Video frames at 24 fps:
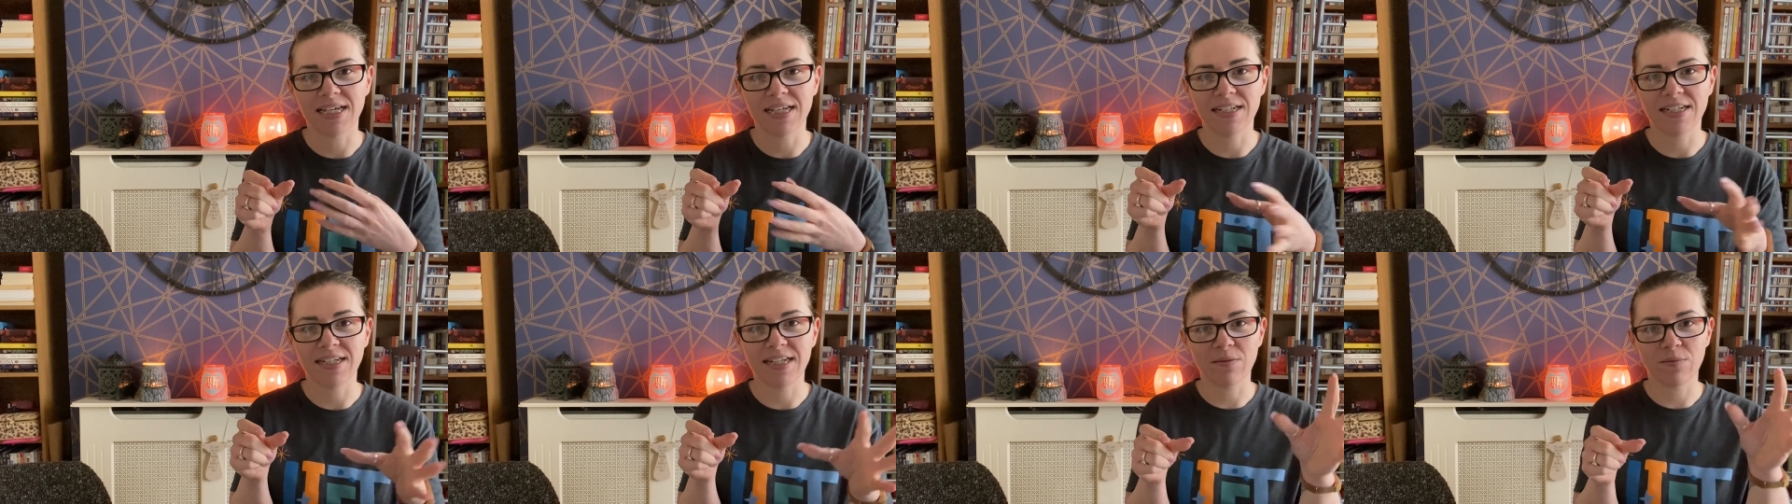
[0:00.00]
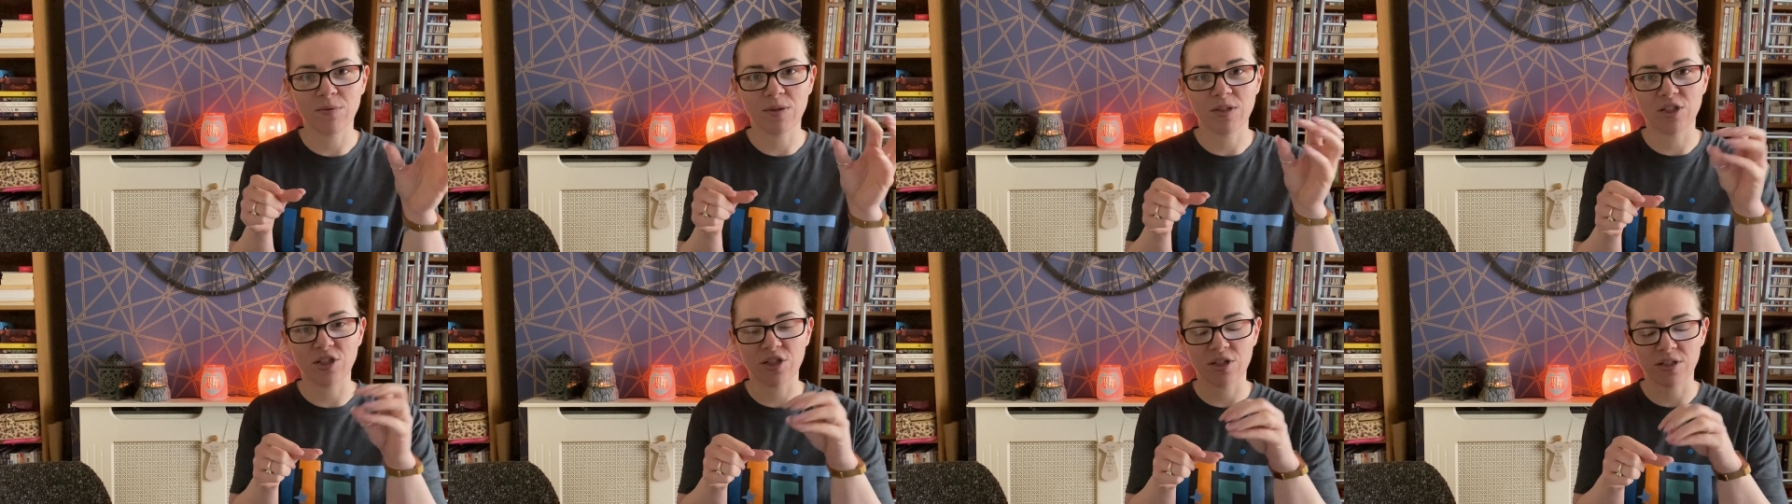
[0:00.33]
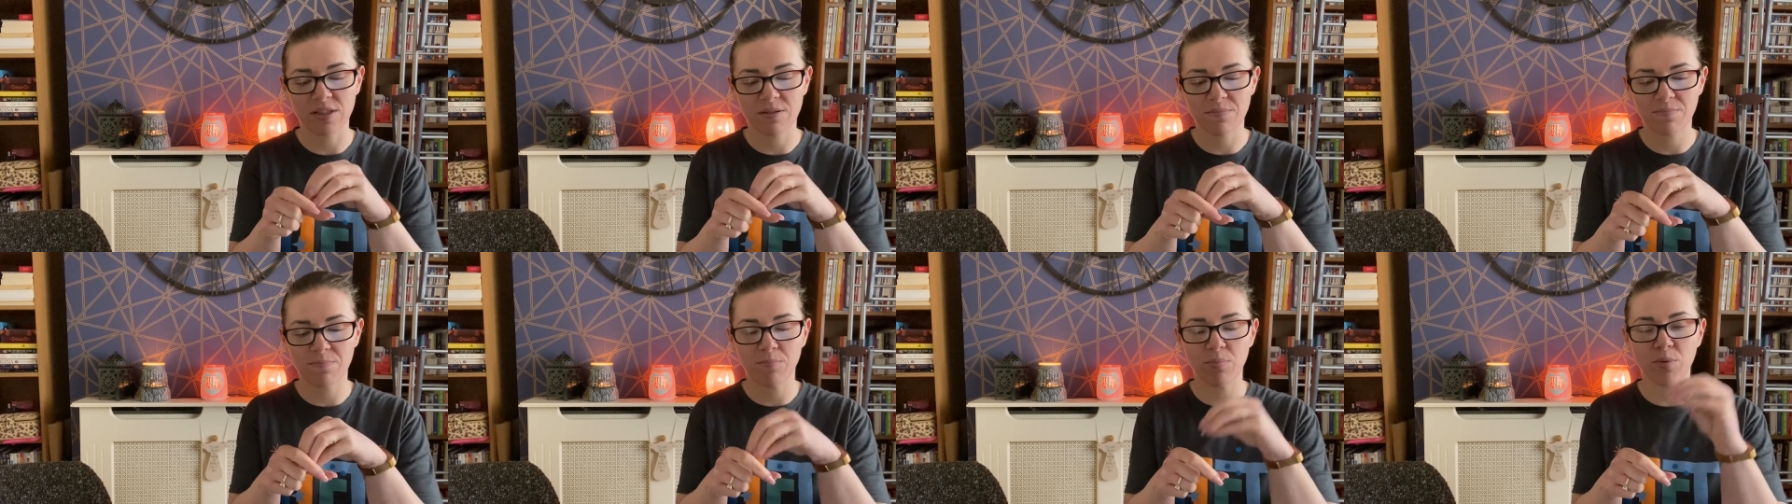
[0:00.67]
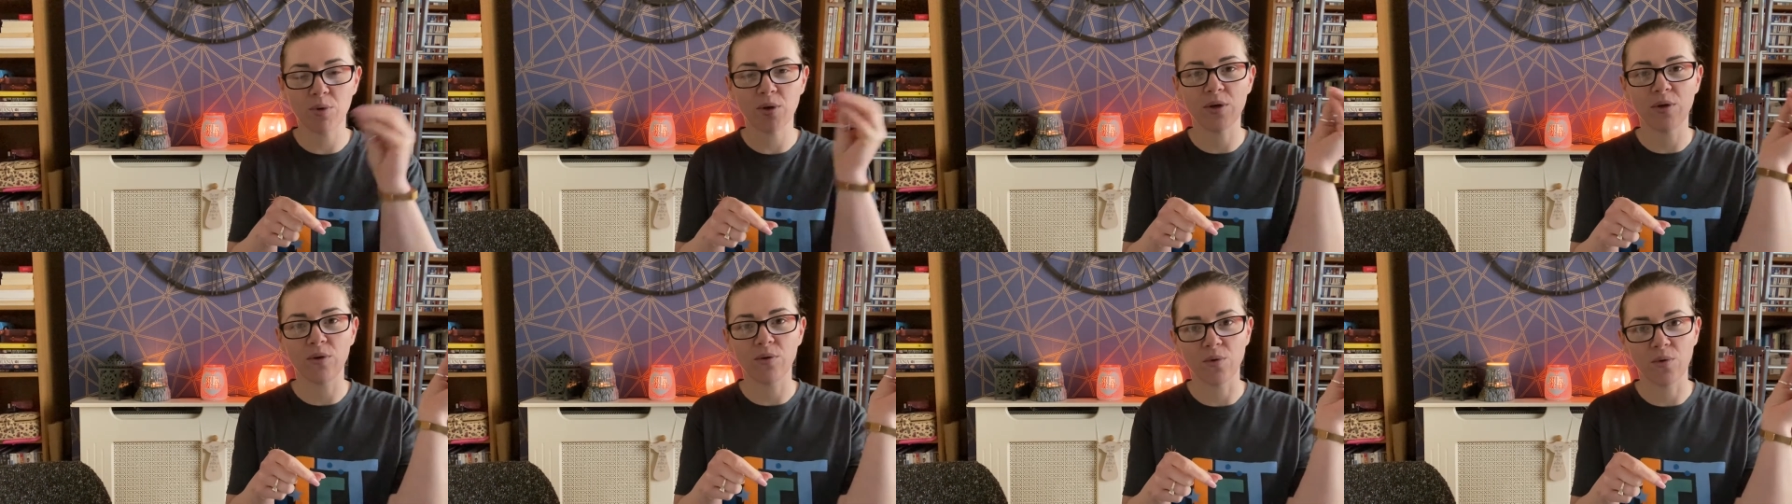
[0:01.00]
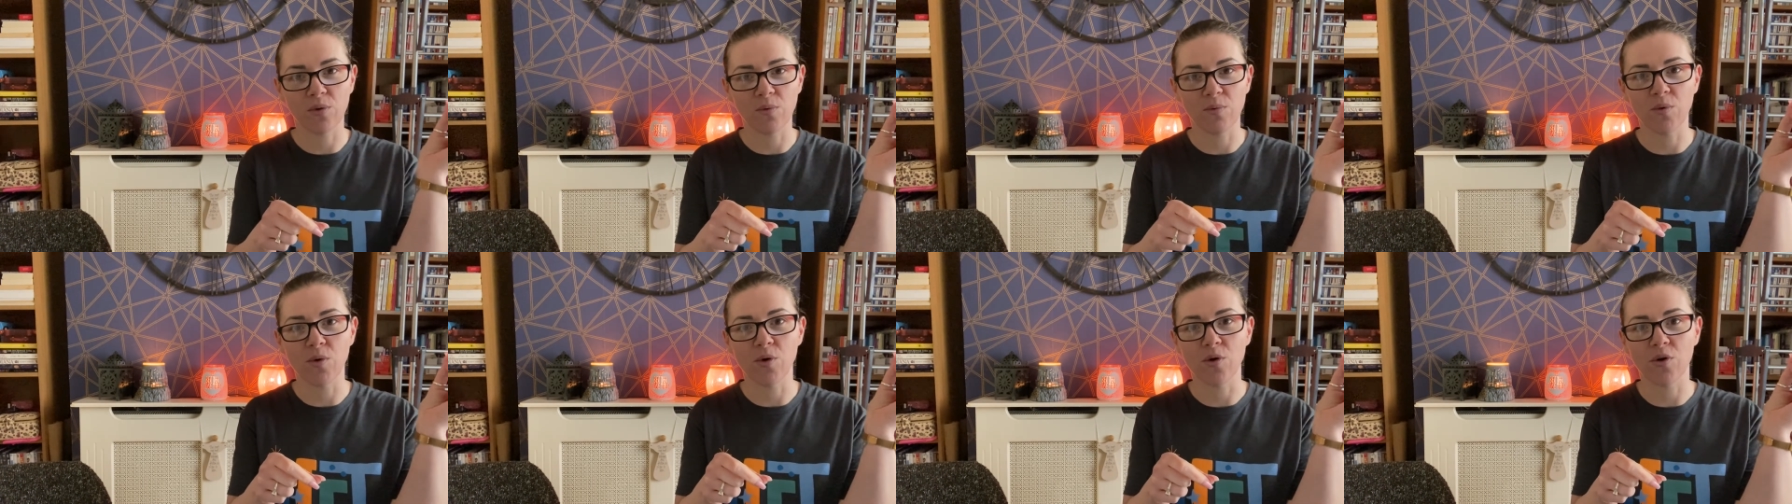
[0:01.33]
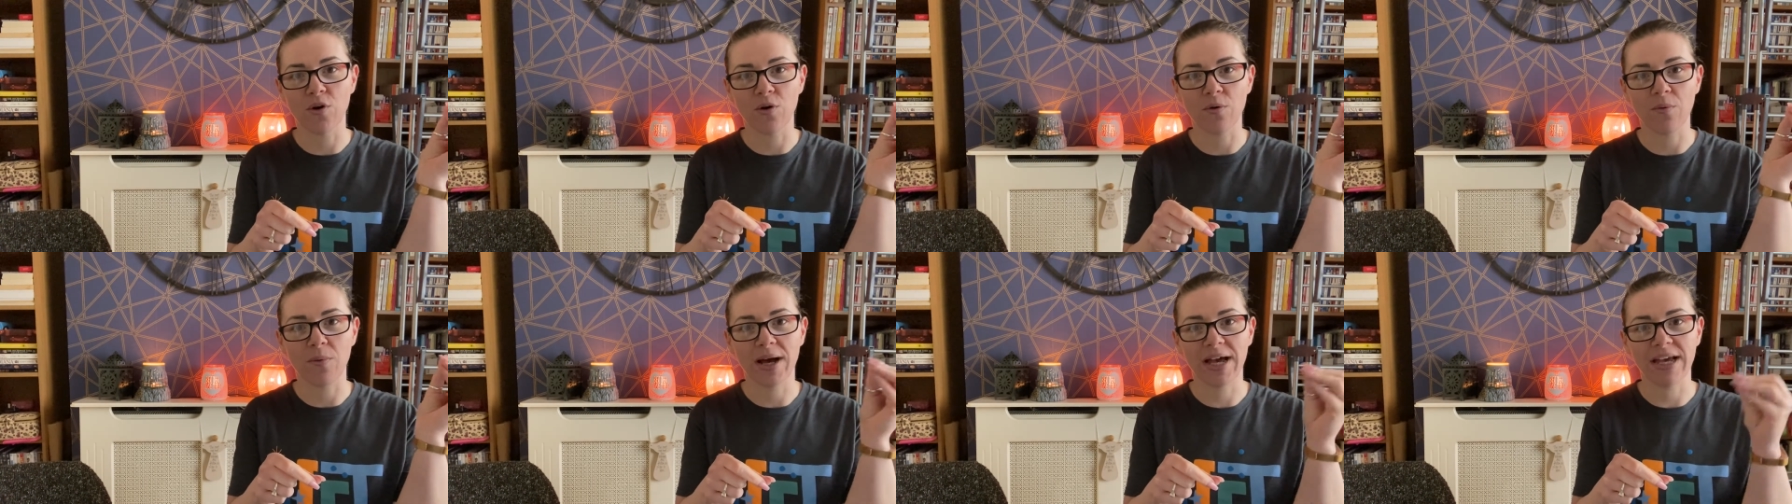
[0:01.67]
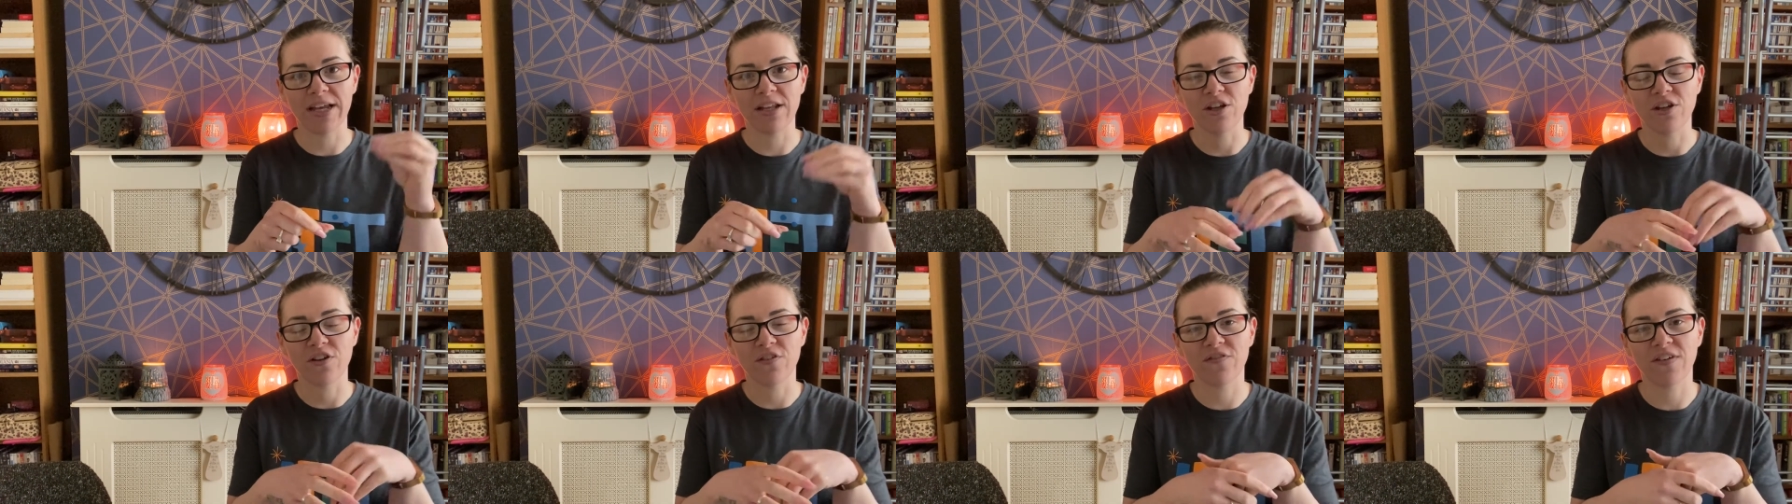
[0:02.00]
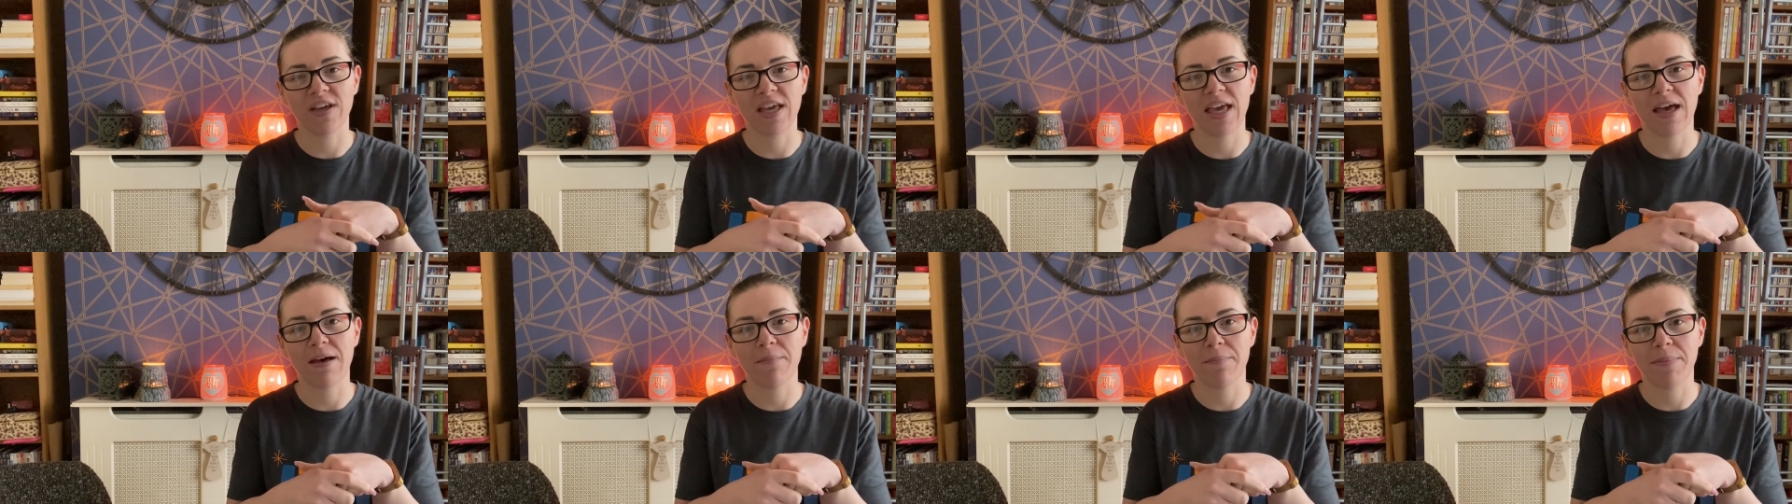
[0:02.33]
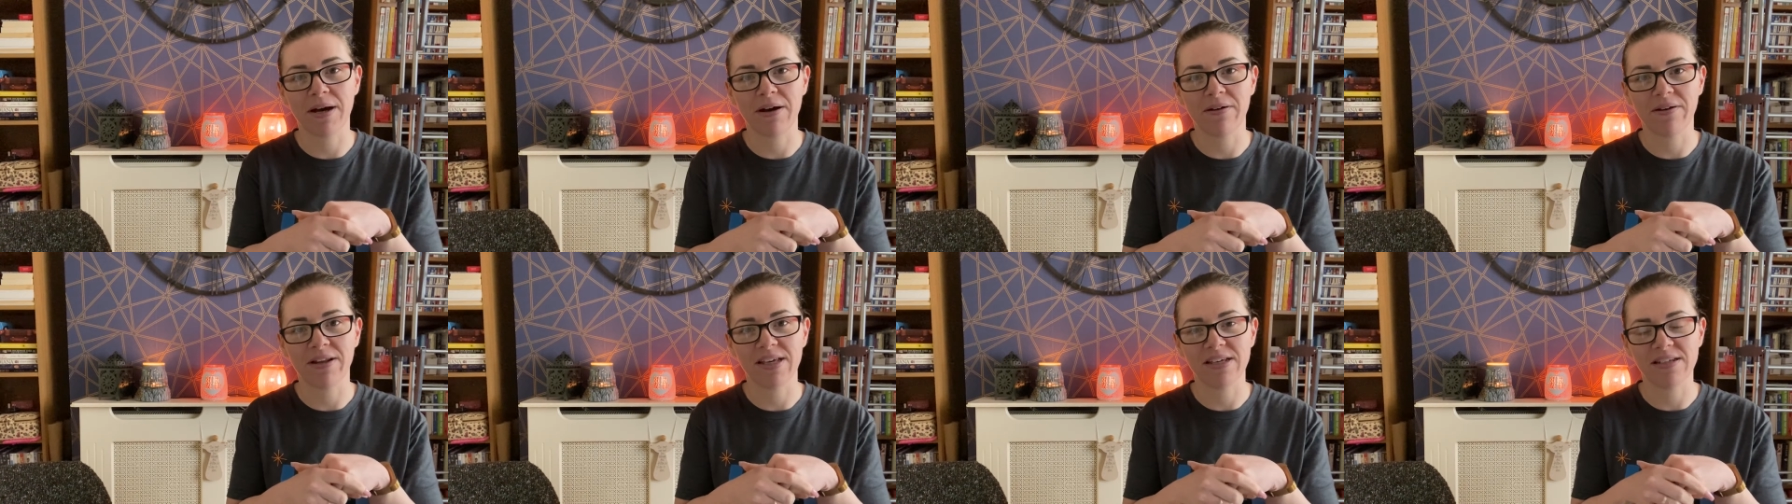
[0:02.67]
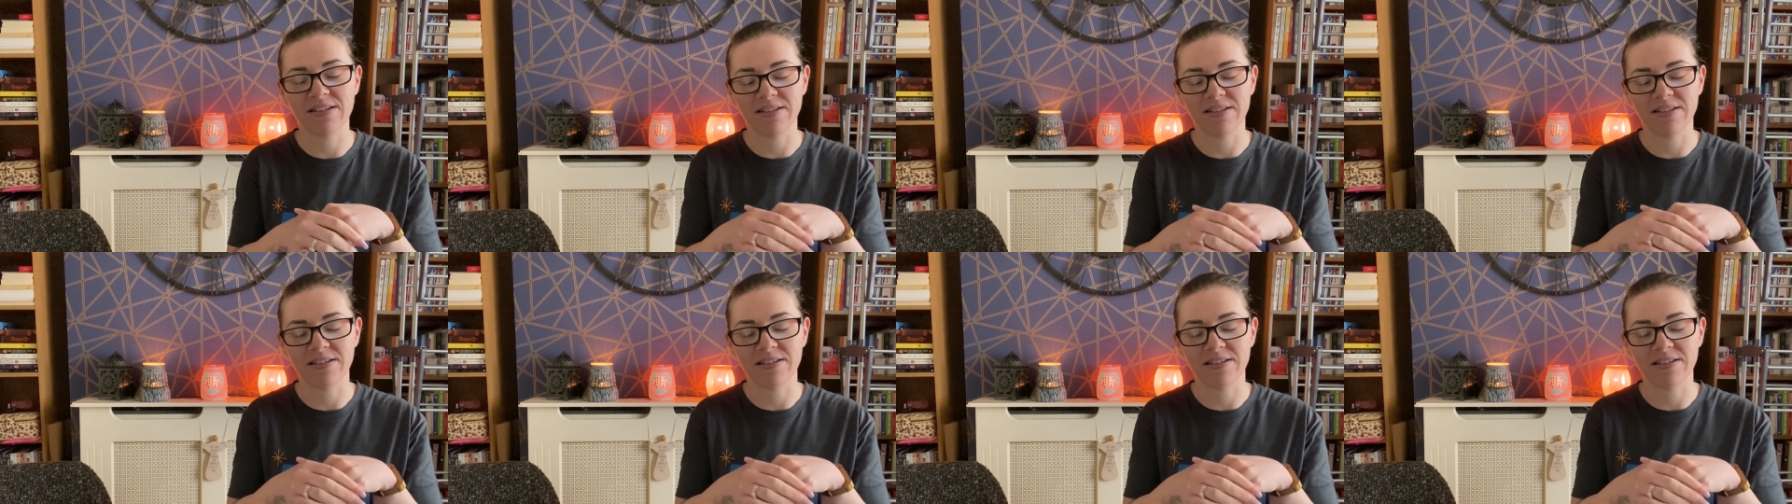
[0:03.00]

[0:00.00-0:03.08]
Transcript: and it would just boil all the water away and you'd forget about it,